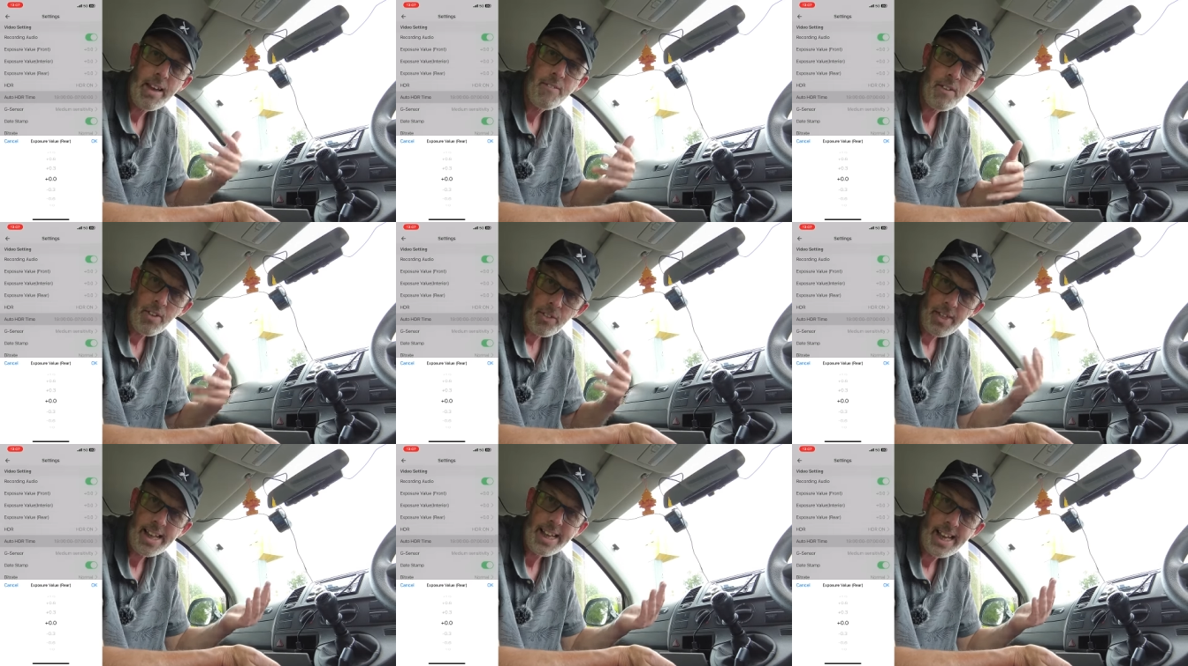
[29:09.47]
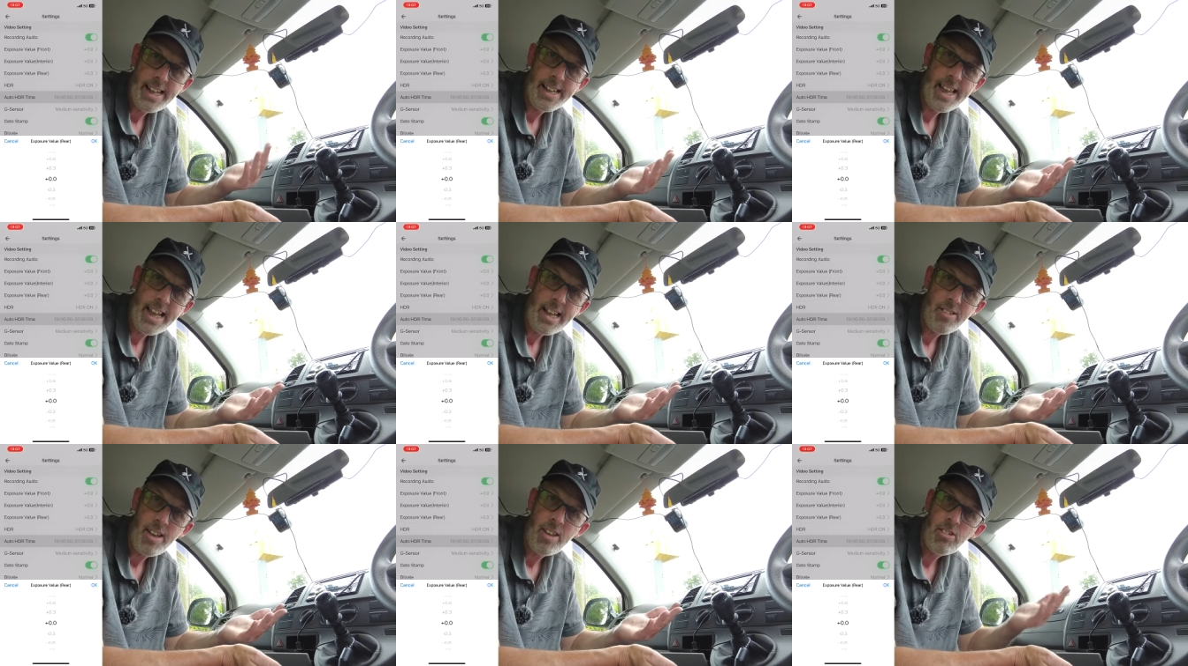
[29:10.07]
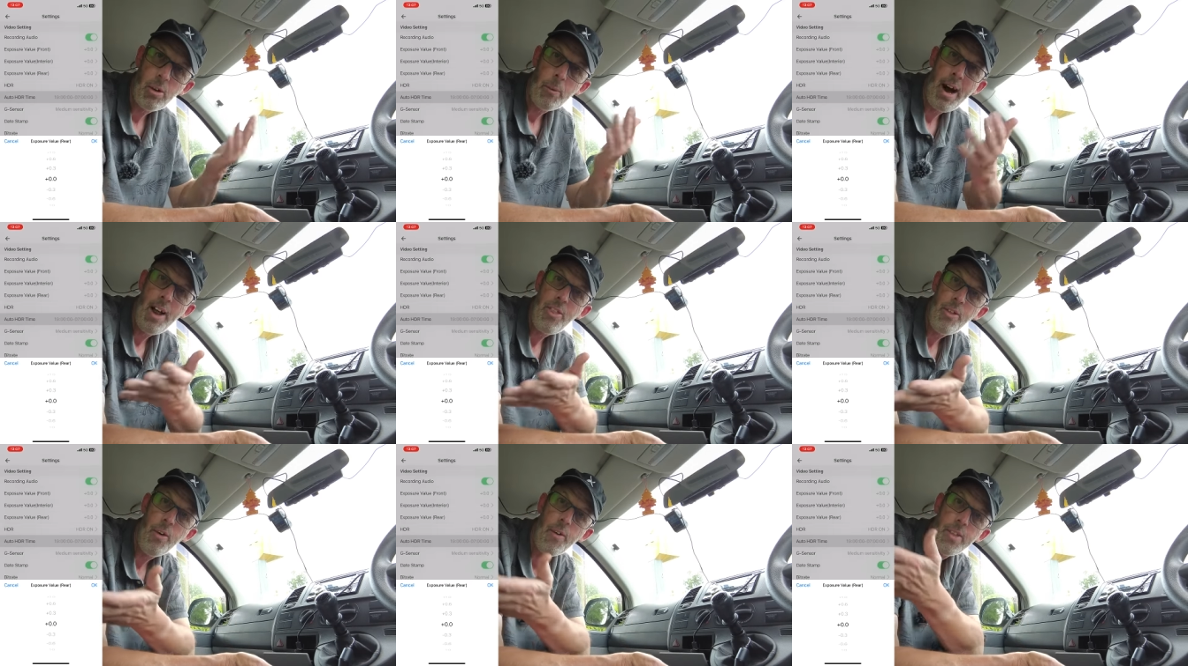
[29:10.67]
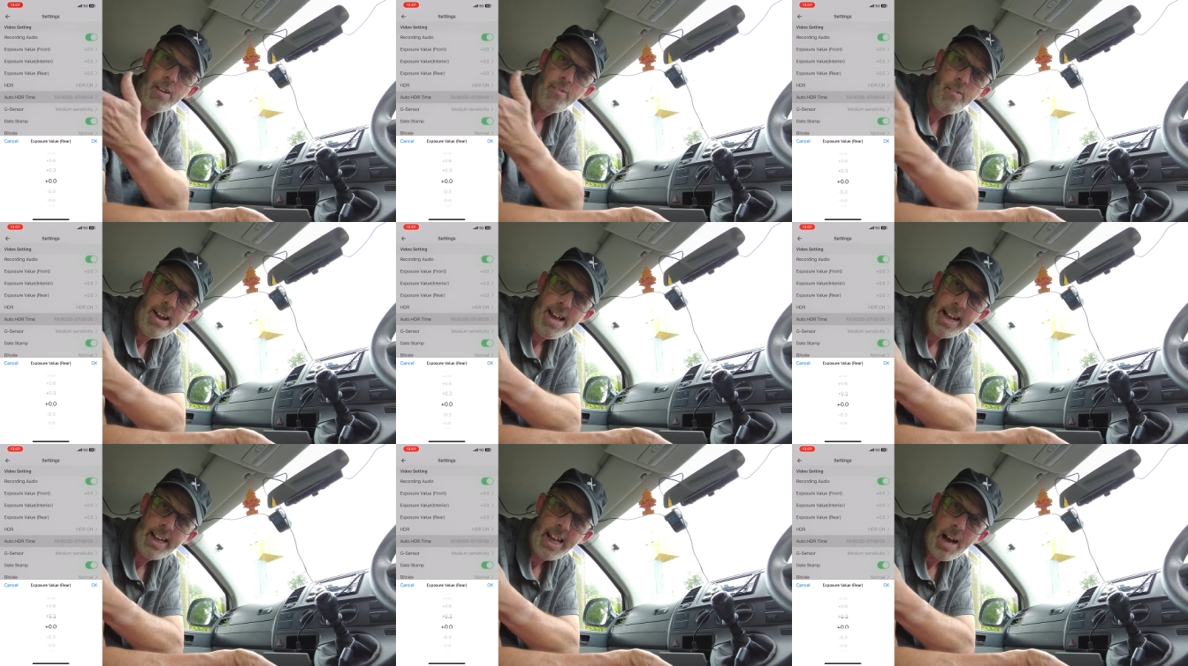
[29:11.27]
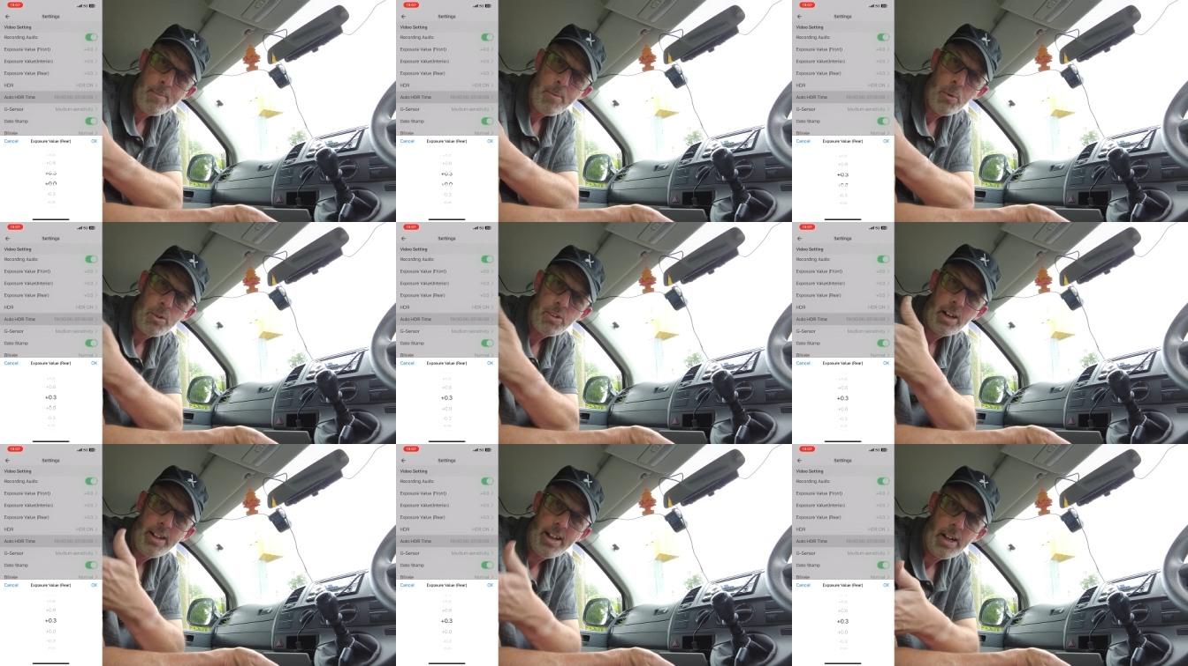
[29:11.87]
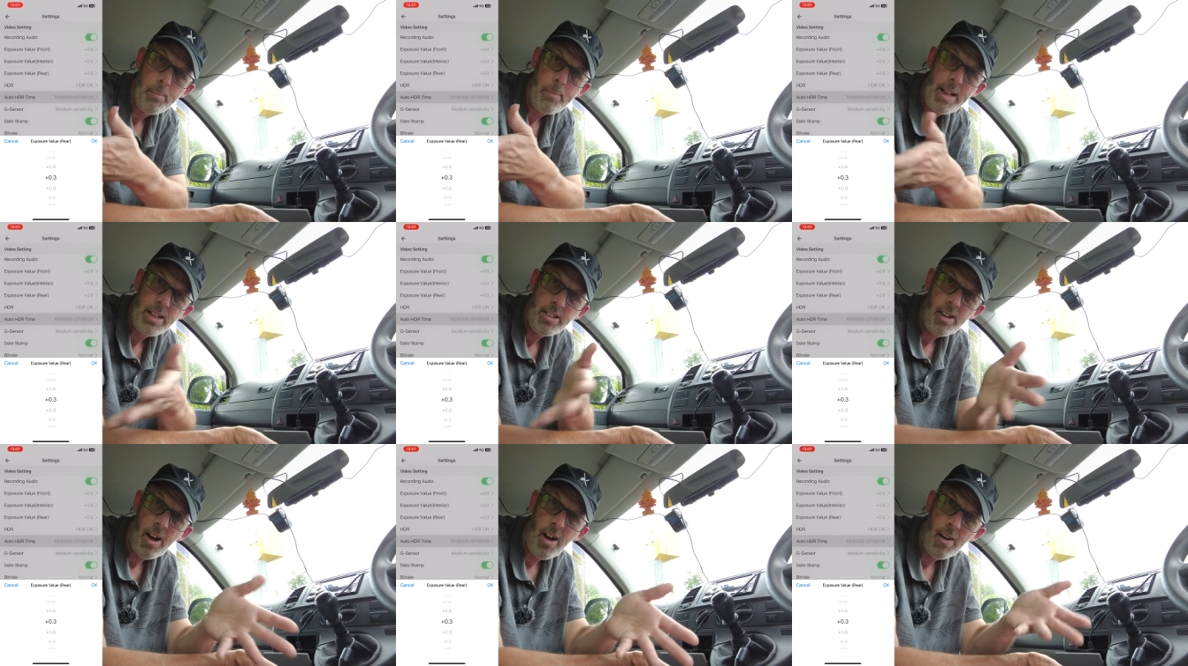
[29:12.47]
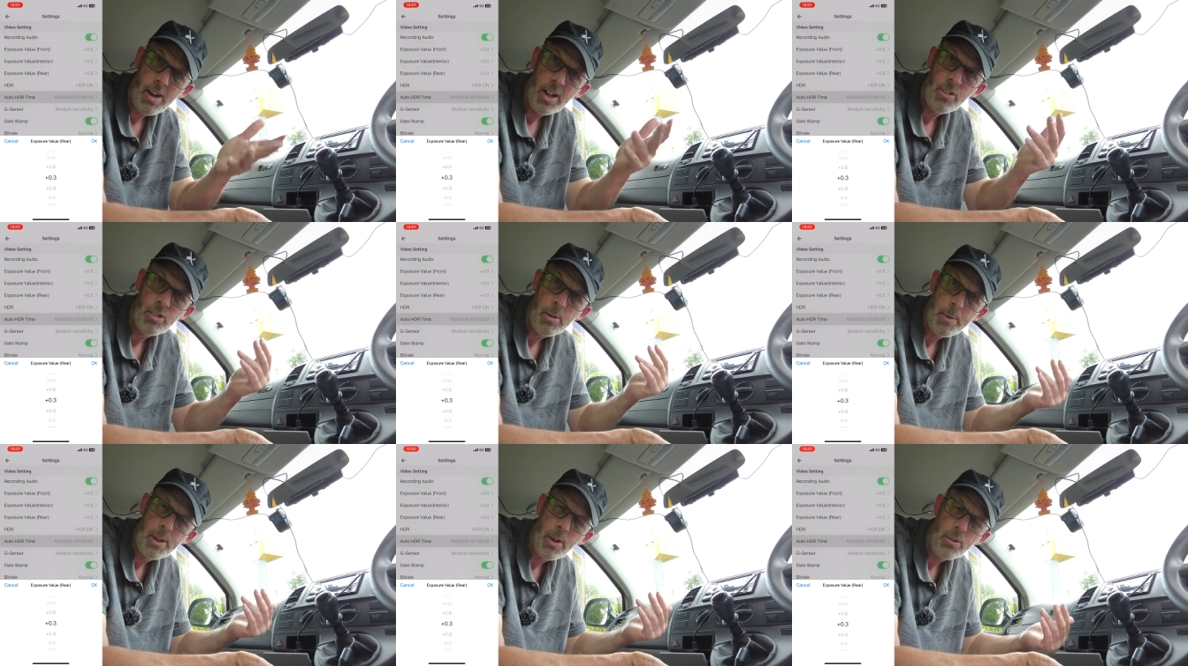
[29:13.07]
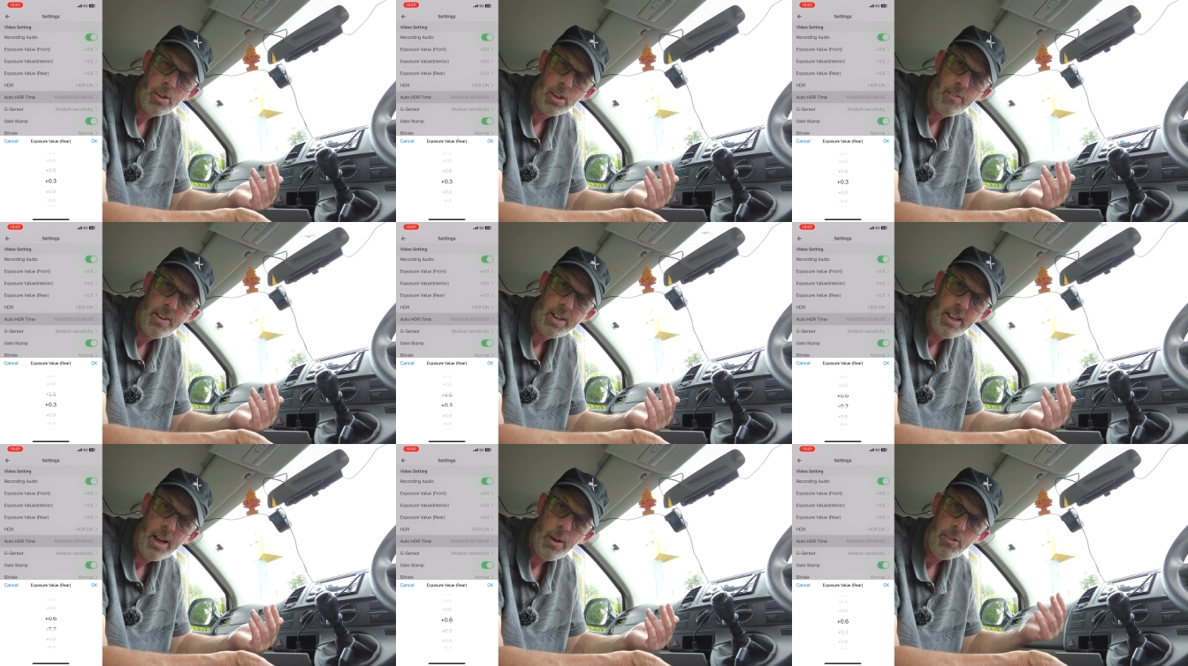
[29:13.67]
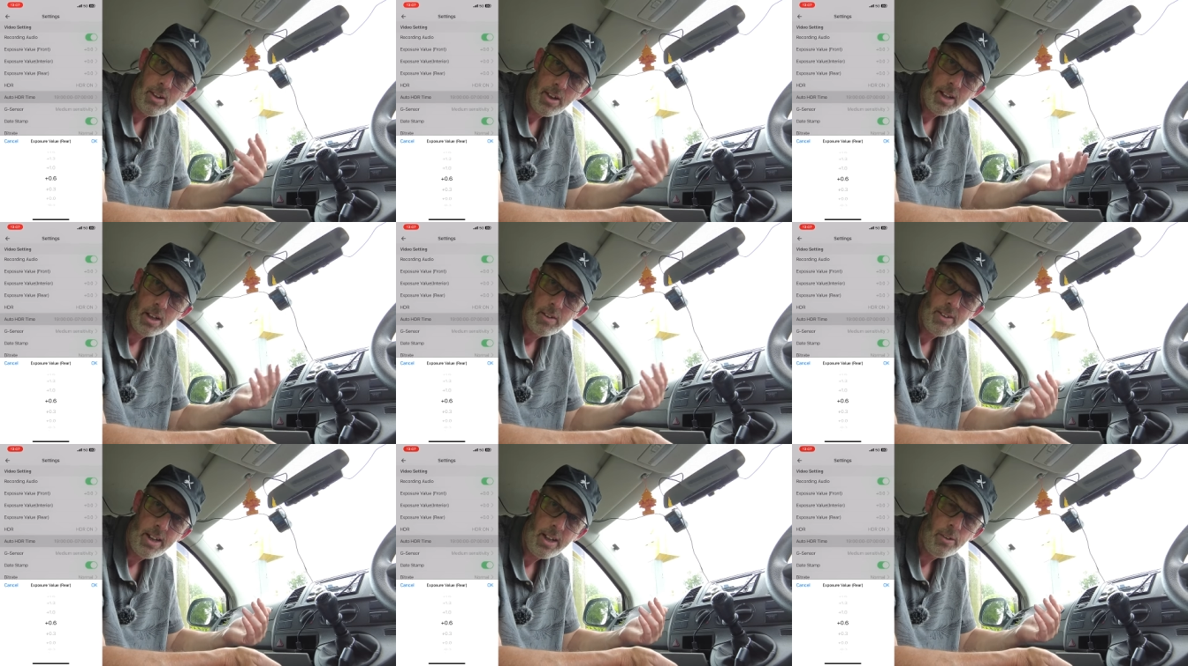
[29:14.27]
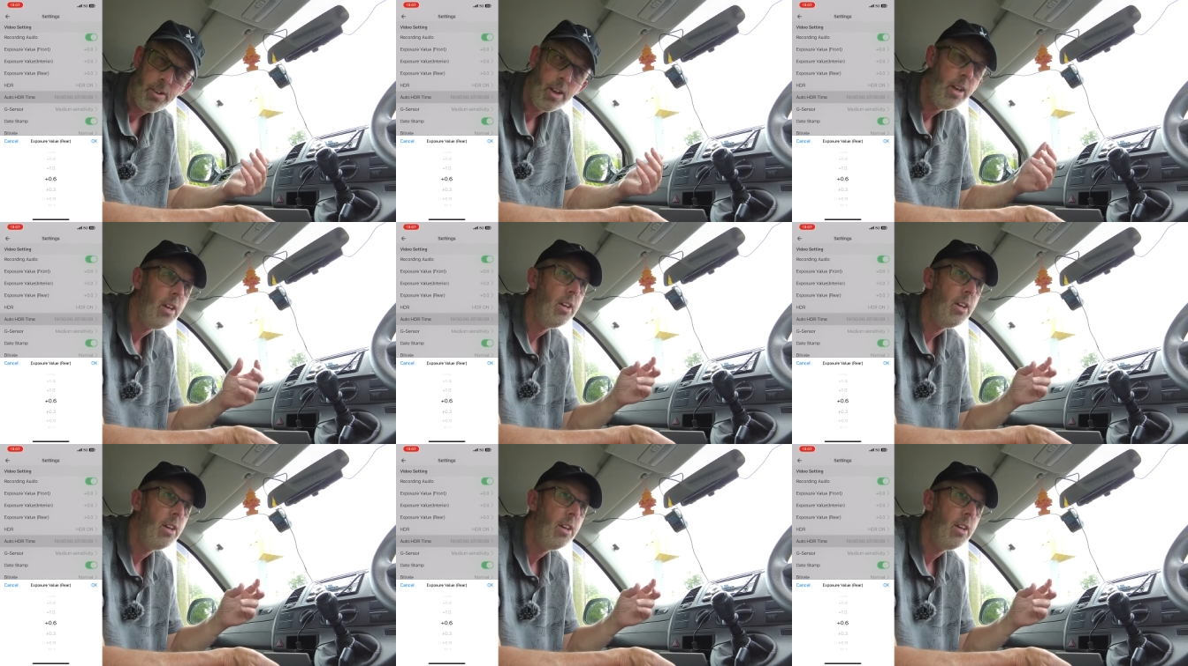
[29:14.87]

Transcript: if you think it needs it. So I thought the rear camera was a little bit dark on some of those other videos, the early videos.